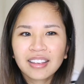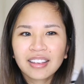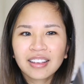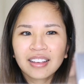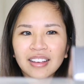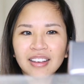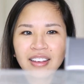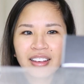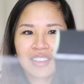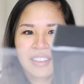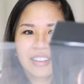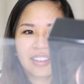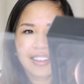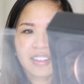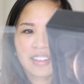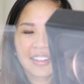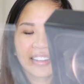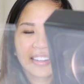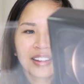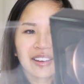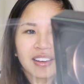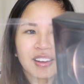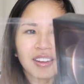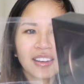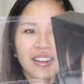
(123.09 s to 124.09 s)

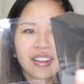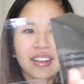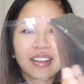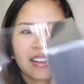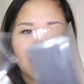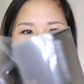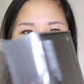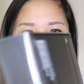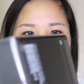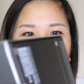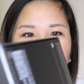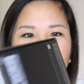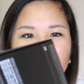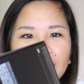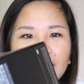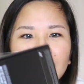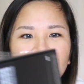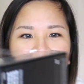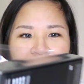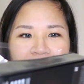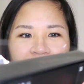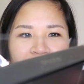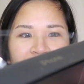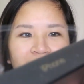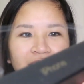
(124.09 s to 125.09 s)

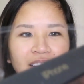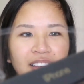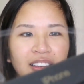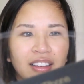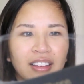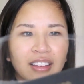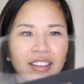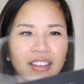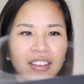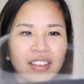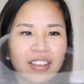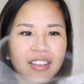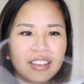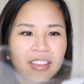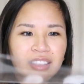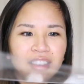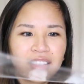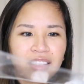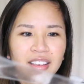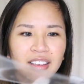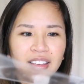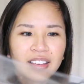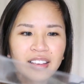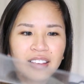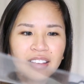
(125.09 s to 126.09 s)

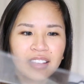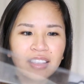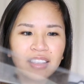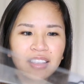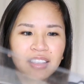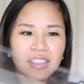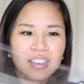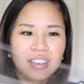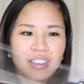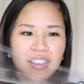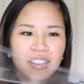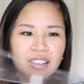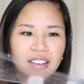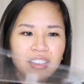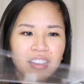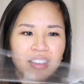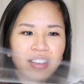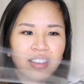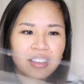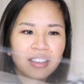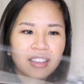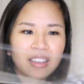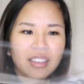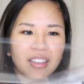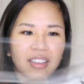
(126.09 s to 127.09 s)

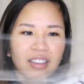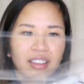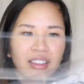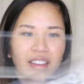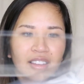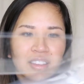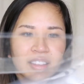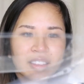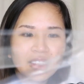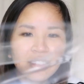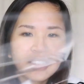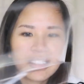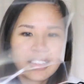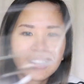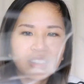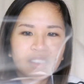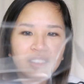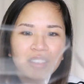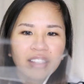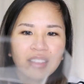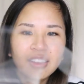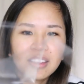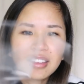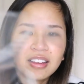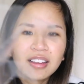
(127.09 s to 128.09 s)

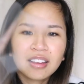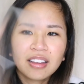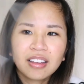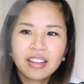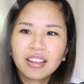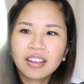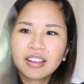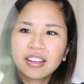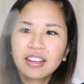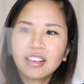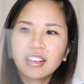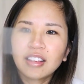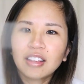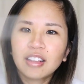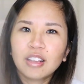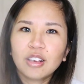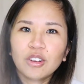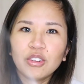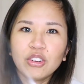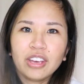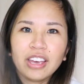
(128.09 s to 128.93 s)
[no speech]